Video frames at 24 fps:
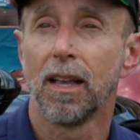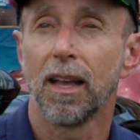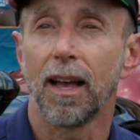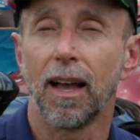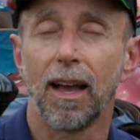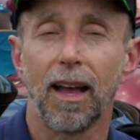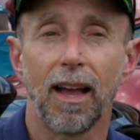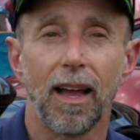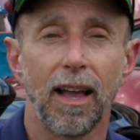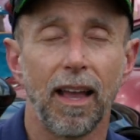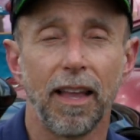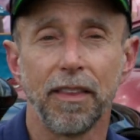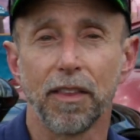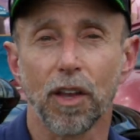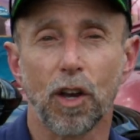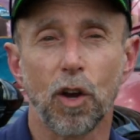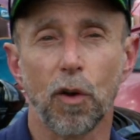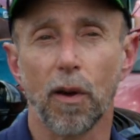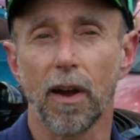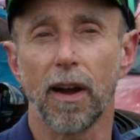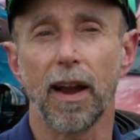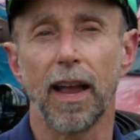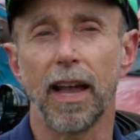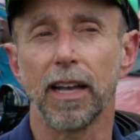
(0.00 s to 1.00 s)
And the
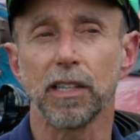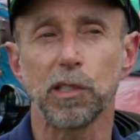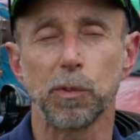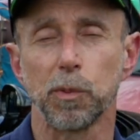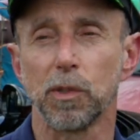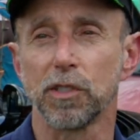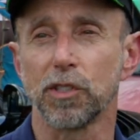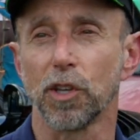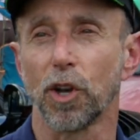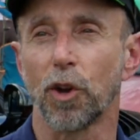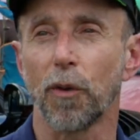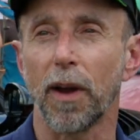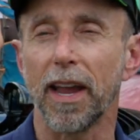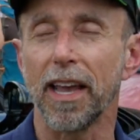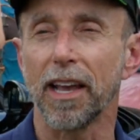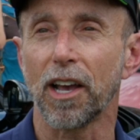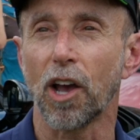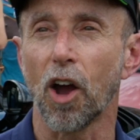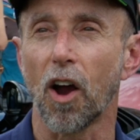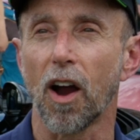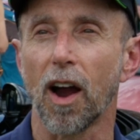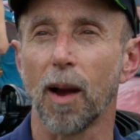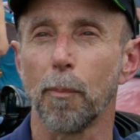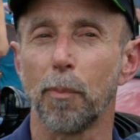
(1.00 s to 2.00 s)
Carrera S was a great
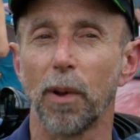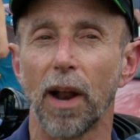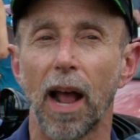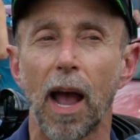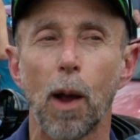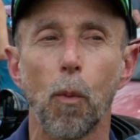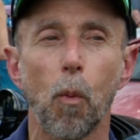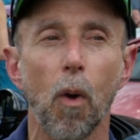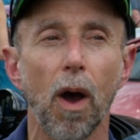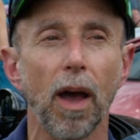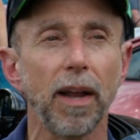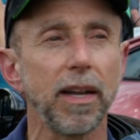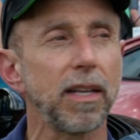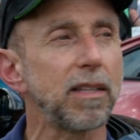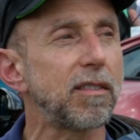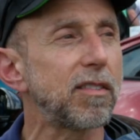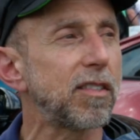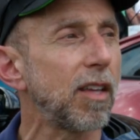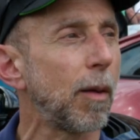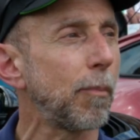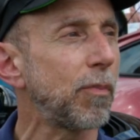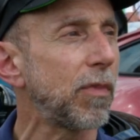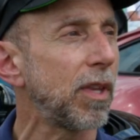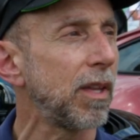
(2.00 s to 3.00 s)
car, but I wanted
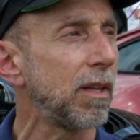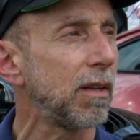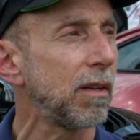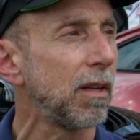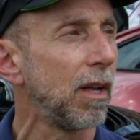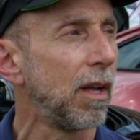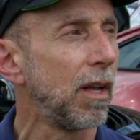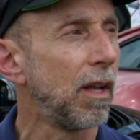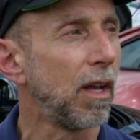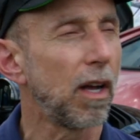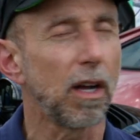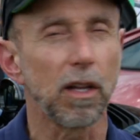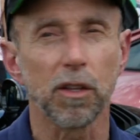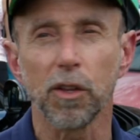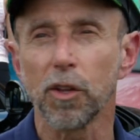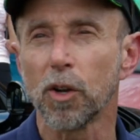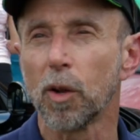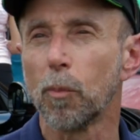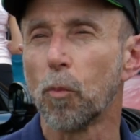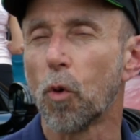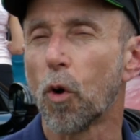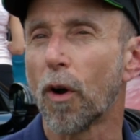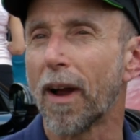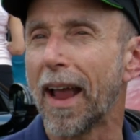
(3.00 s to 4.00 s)
something a
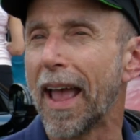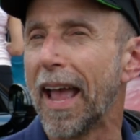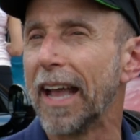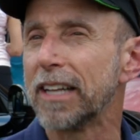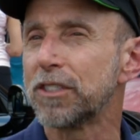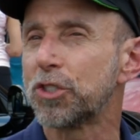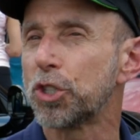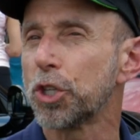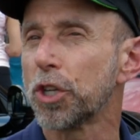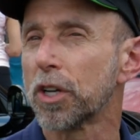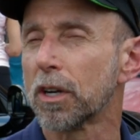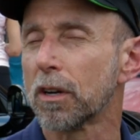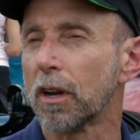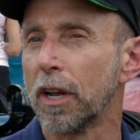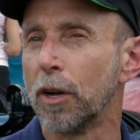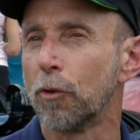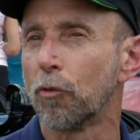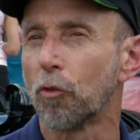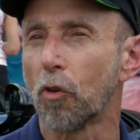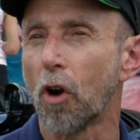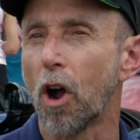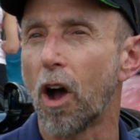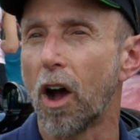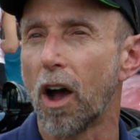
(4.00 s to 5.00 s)
little more edgier
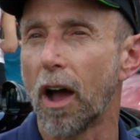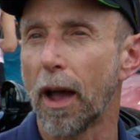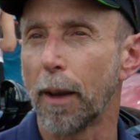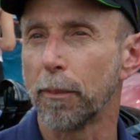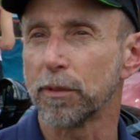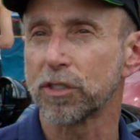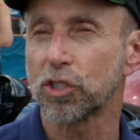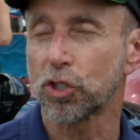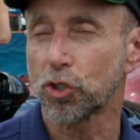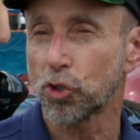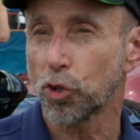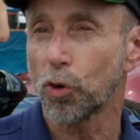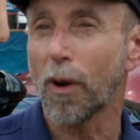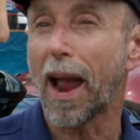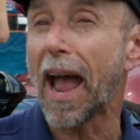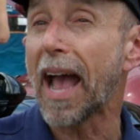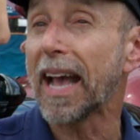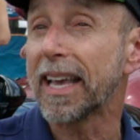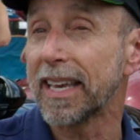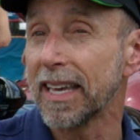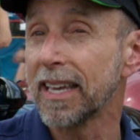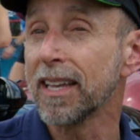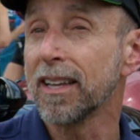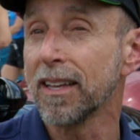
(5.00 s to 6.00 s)
and raw. I was
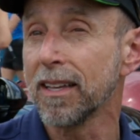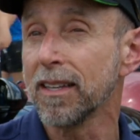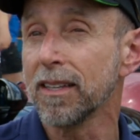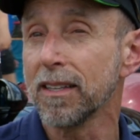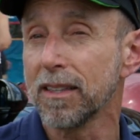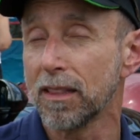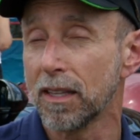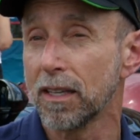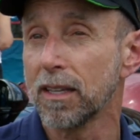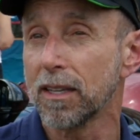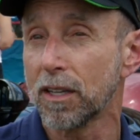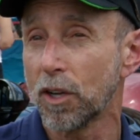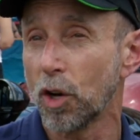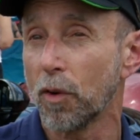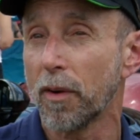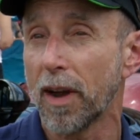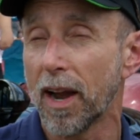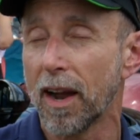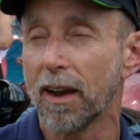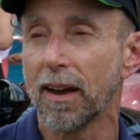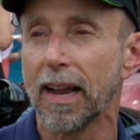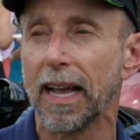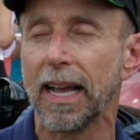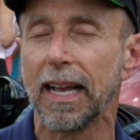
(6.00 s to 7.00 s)
tracking the
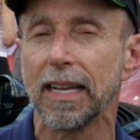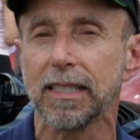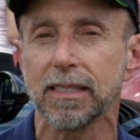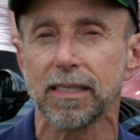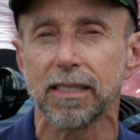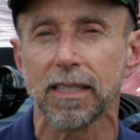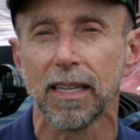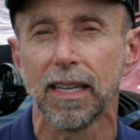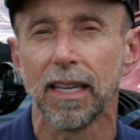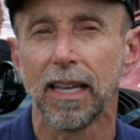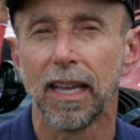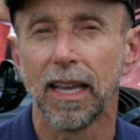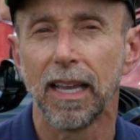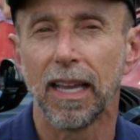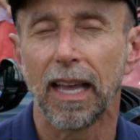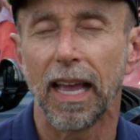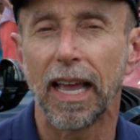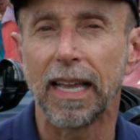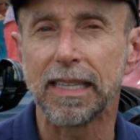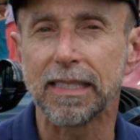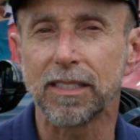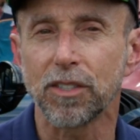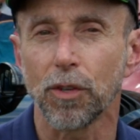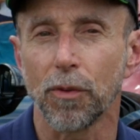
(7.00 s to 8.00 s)
Carrera S,
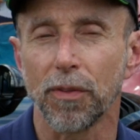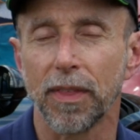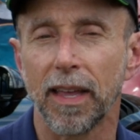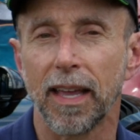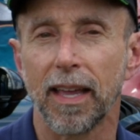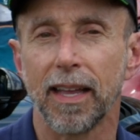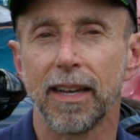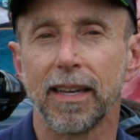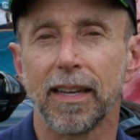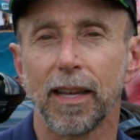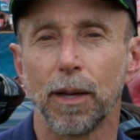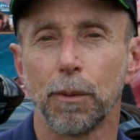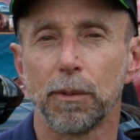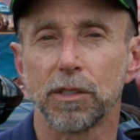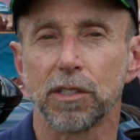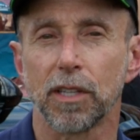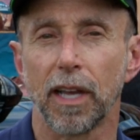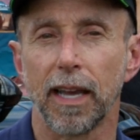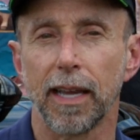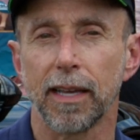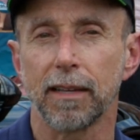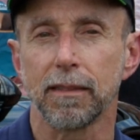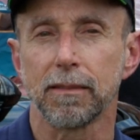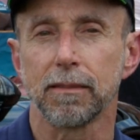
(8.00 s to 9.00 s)
and so then it was
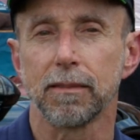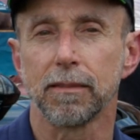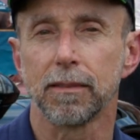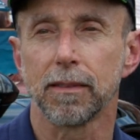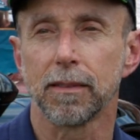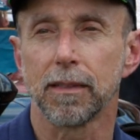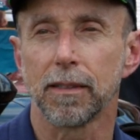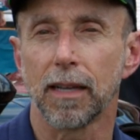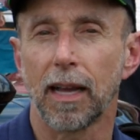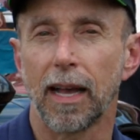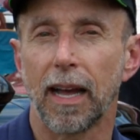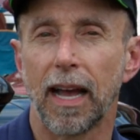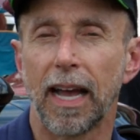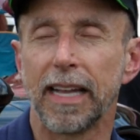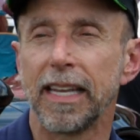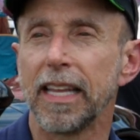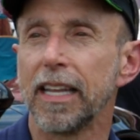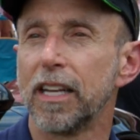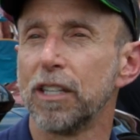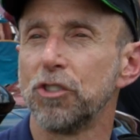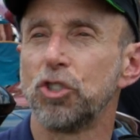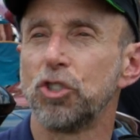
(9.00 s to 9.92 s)
like, I need a